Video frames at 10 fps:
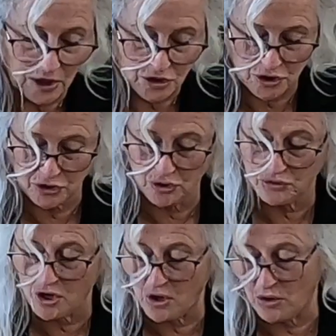so you
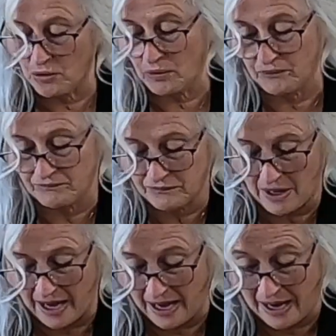know
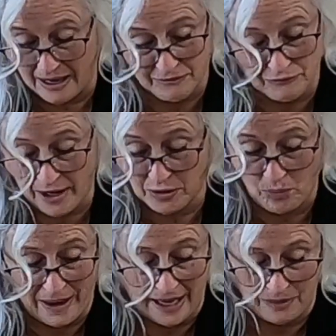right
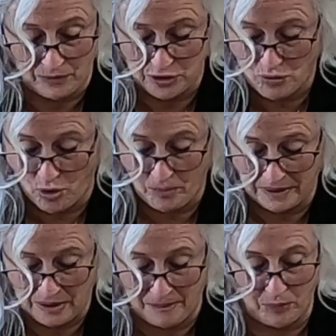away when you
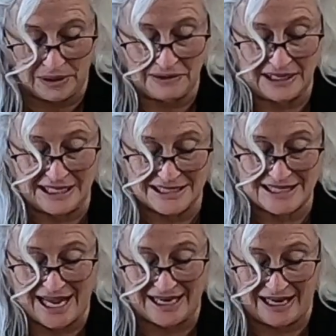open up one of these
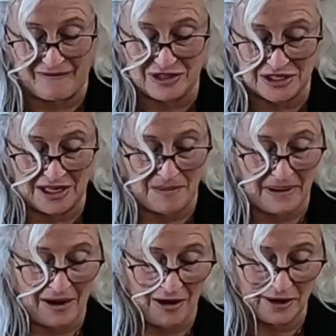that if it's going to
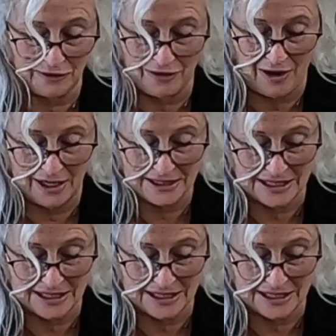be hot or not.